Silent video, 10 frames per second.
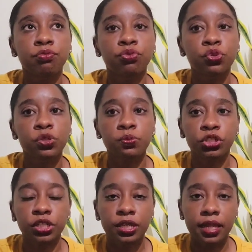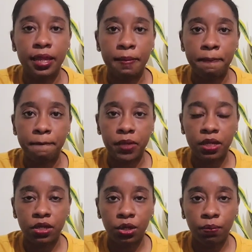rose bush in a
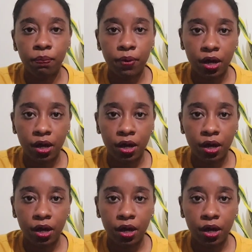medium